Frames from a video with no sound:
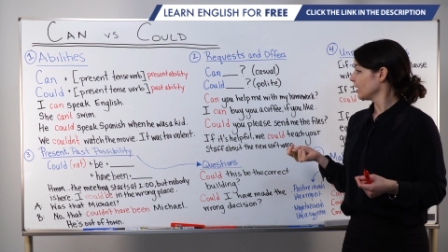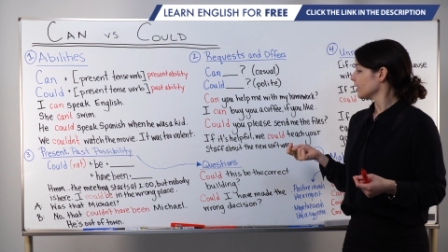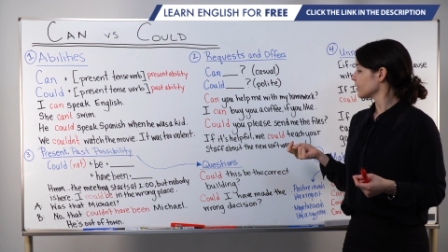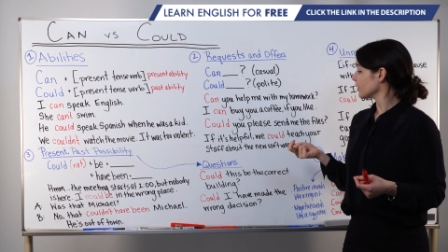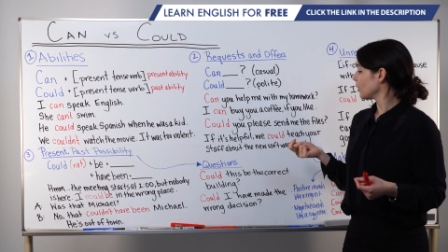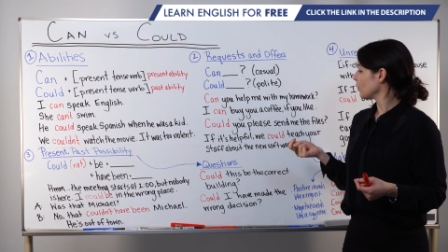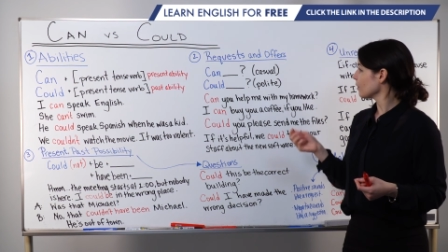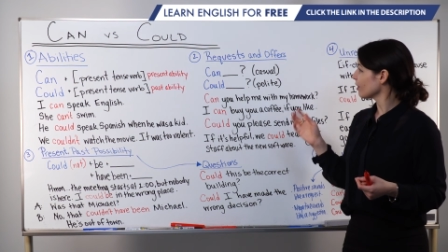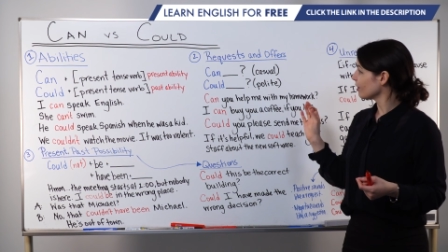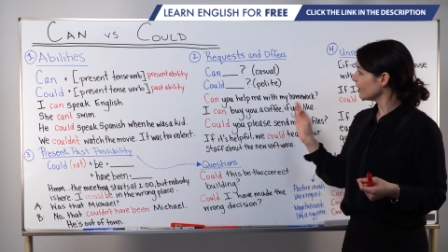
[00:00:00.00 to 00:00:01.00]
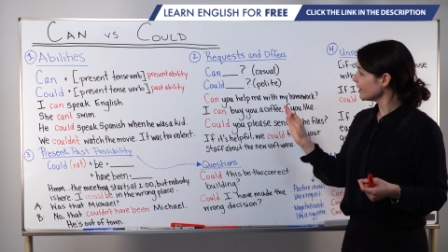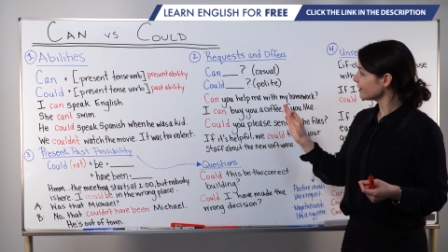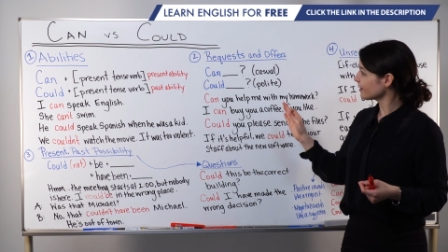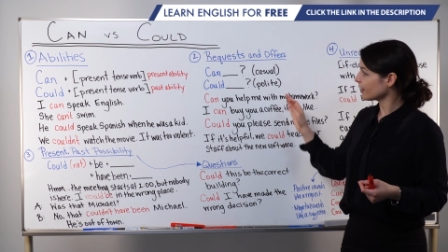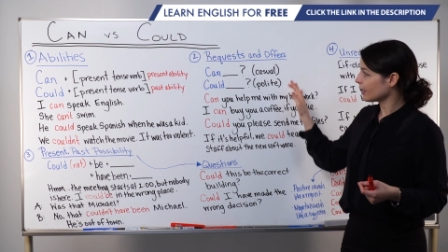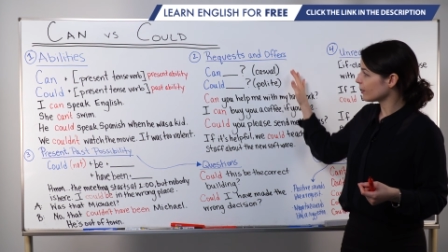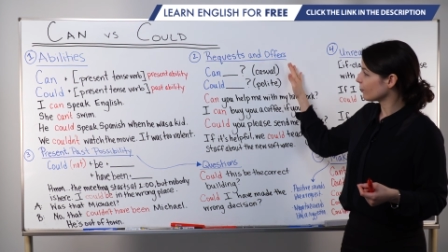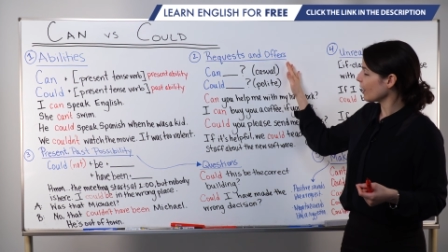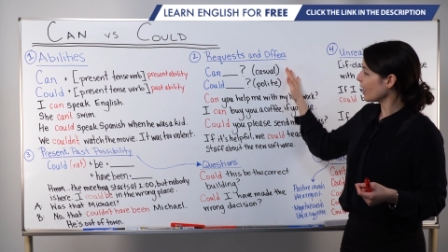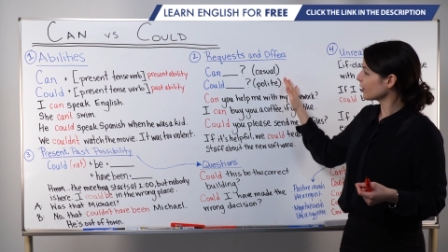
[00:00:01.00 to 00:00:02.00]
So this is
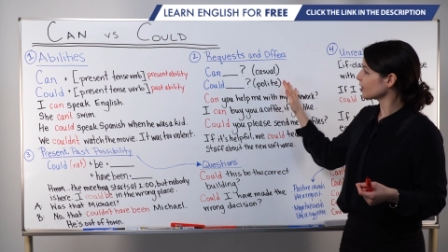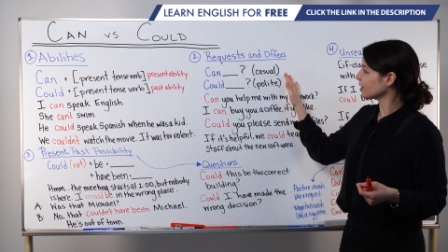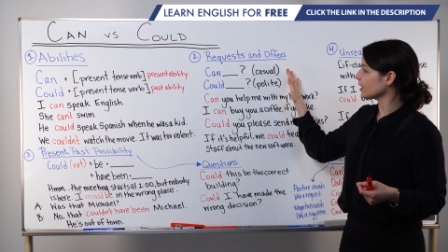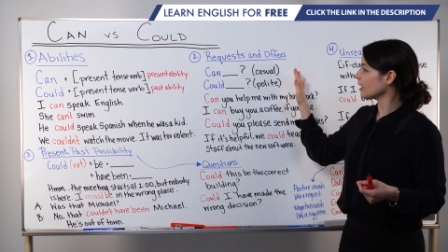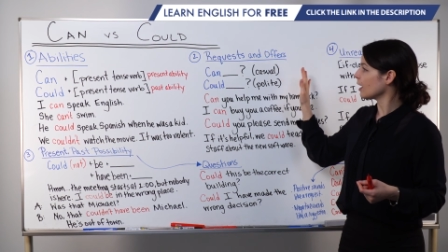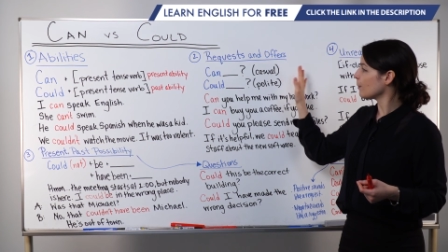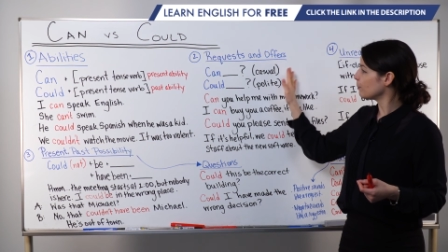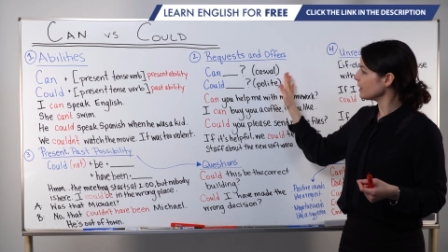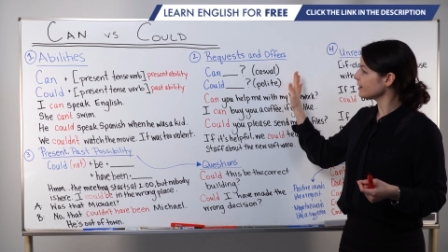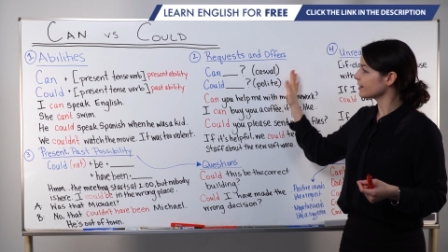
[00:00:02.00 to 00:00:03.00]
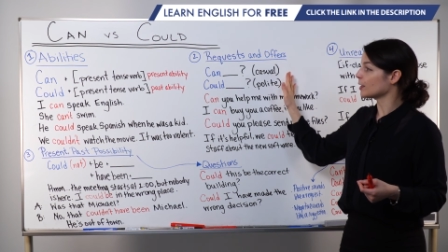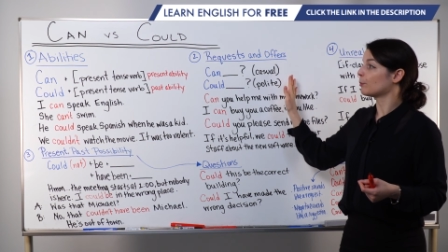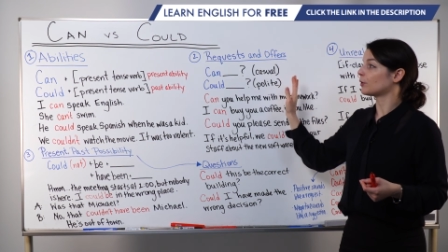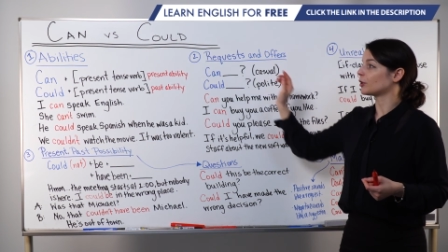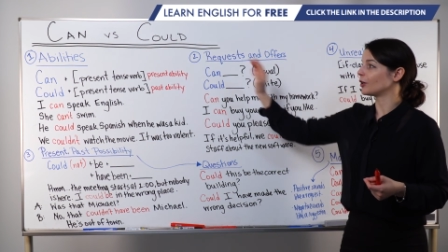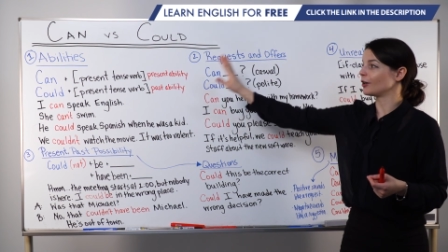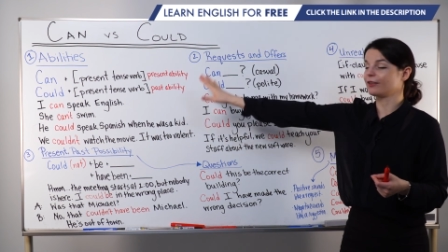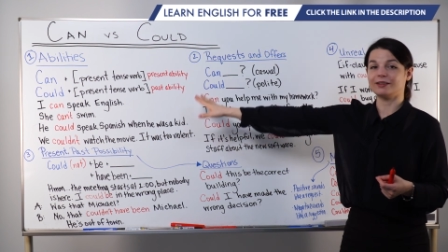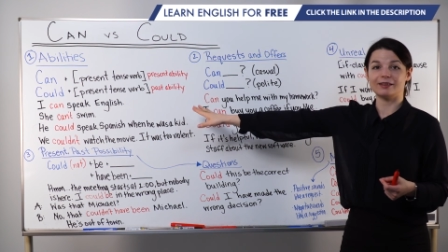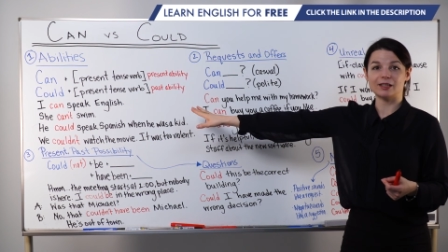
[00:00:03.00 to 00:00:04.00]
actually a bit simpler
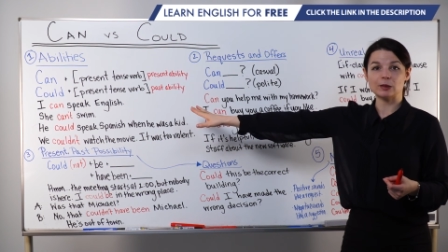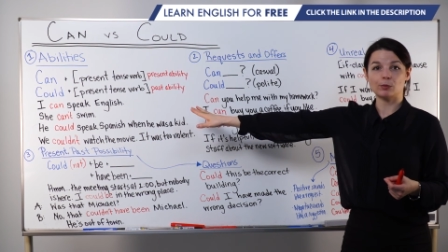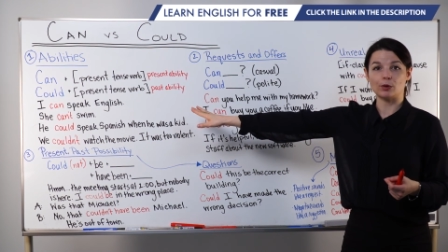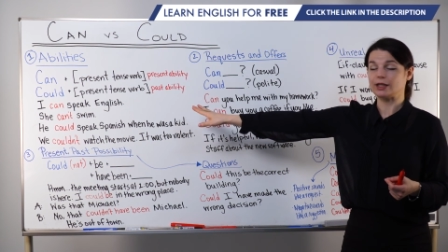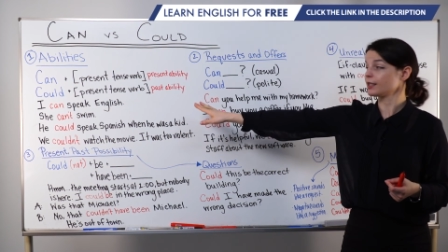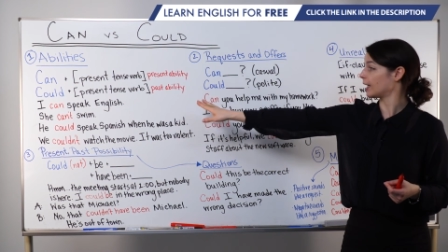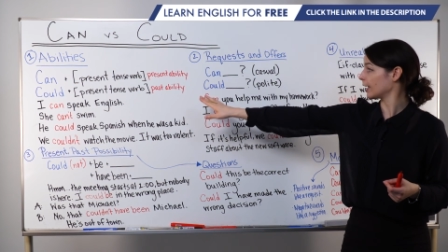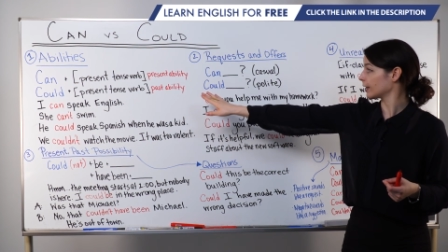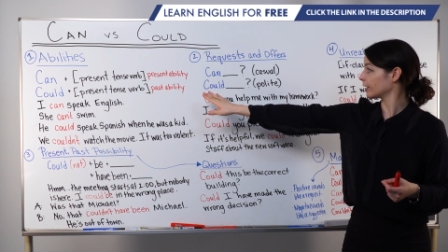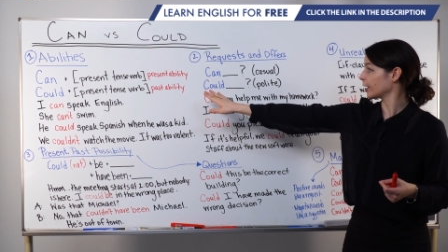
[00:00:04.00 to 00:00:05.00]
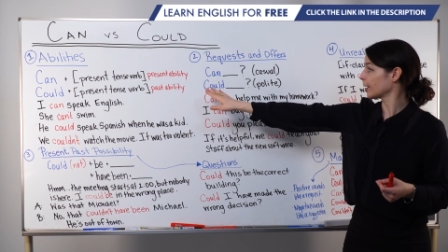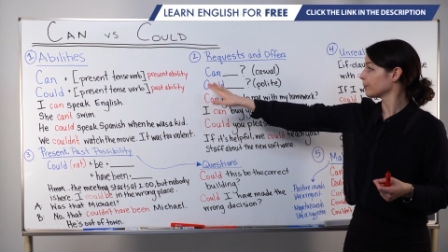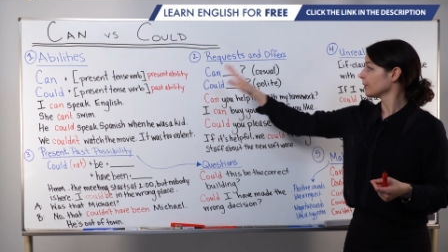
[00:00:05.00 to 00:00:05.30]
than this point, I think.